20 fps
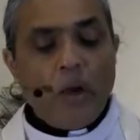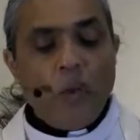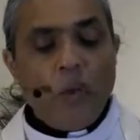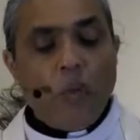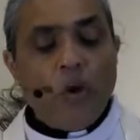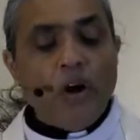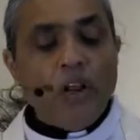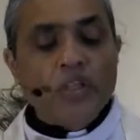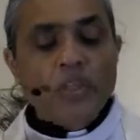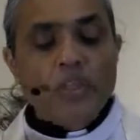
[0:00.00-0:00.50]

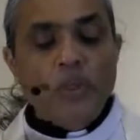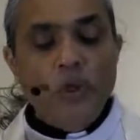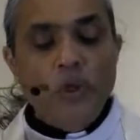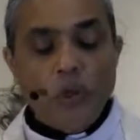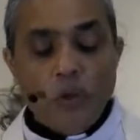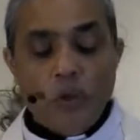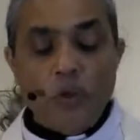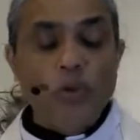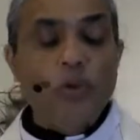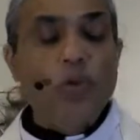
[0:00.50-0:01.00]
What is
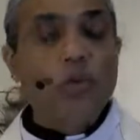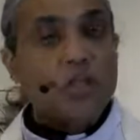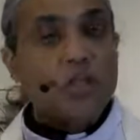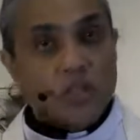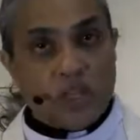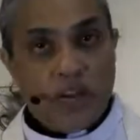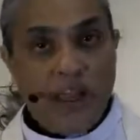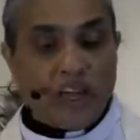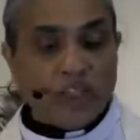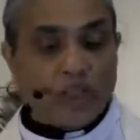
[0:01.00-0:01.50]

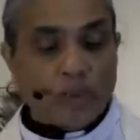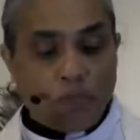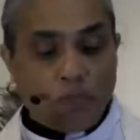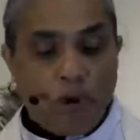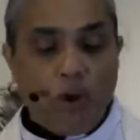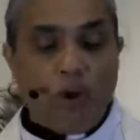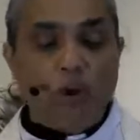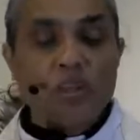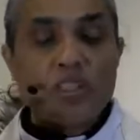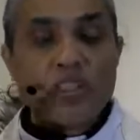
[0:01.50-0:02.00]

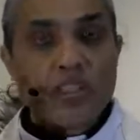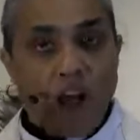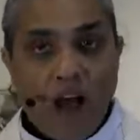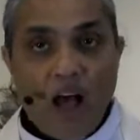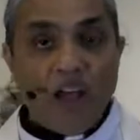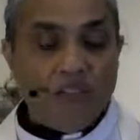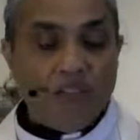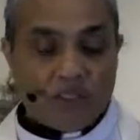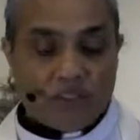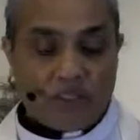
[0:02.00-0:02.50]
Luke/Paul's
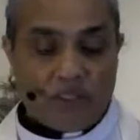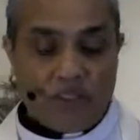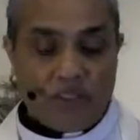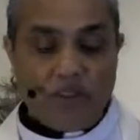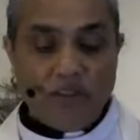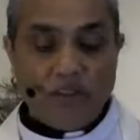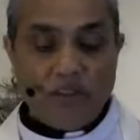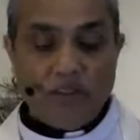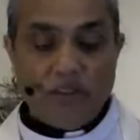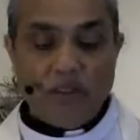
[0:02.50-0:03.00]

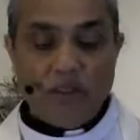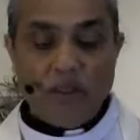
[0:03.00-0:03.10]
answer